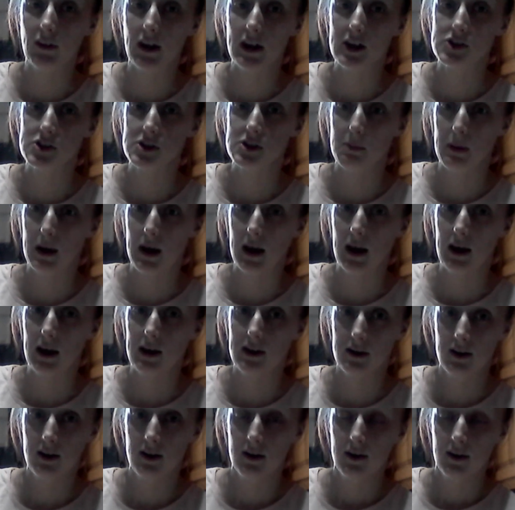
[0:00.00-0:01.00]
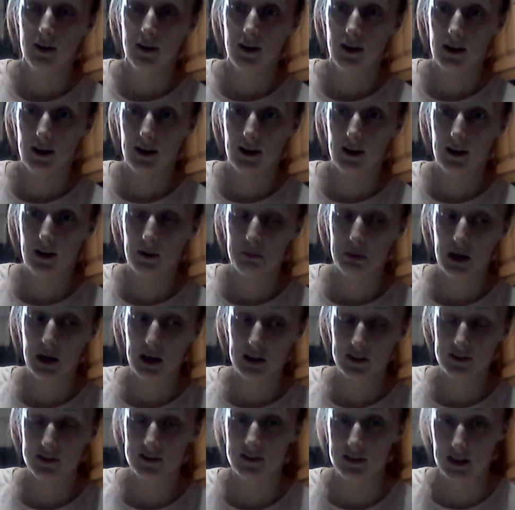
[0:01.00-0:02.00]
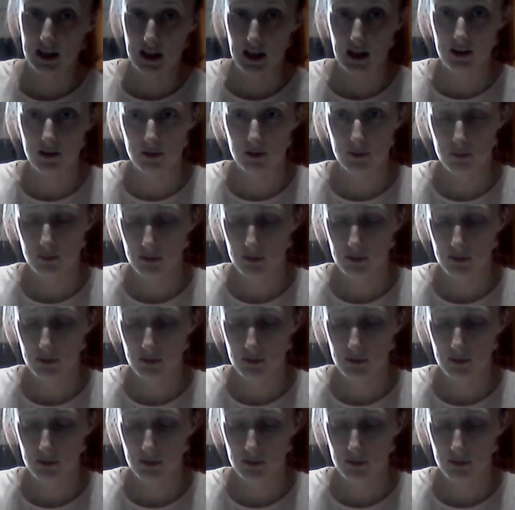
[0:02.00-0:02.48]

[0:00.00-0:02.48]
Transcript: that she made has stayed.